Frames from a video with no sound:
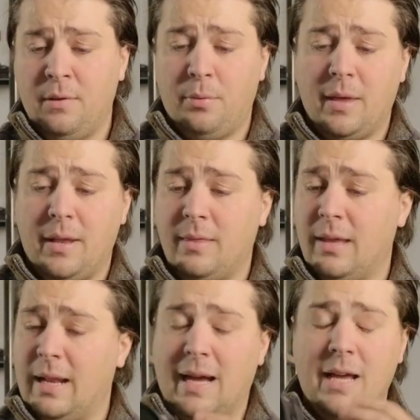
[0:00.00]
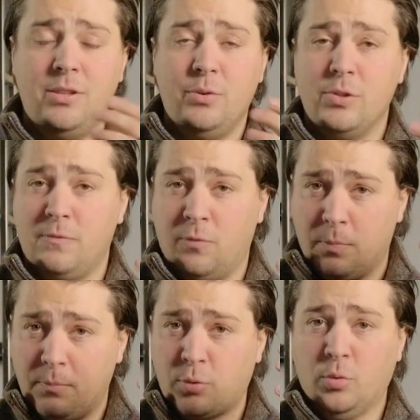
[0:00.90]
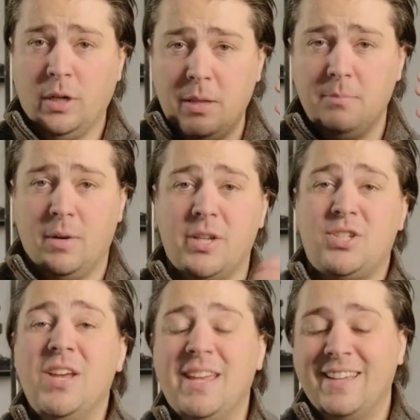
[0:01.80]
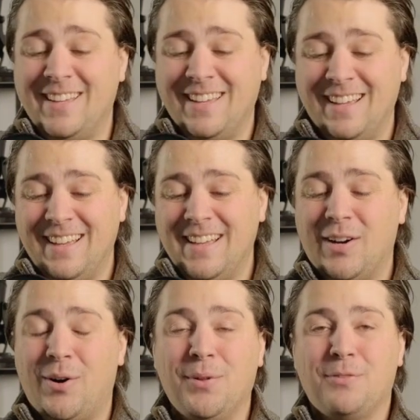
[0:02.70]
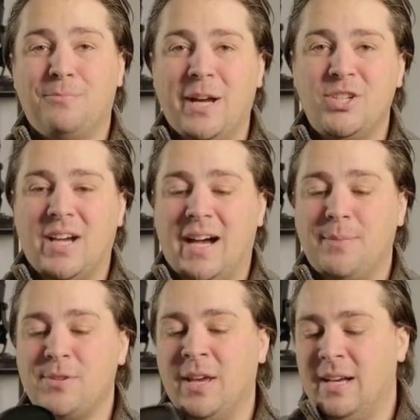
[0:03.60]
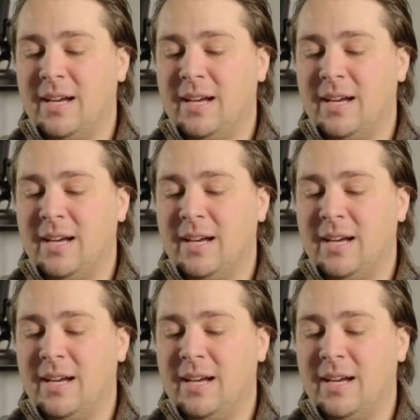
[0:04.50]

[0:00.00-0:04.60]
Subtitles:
that I use for pretty much all of my jobs.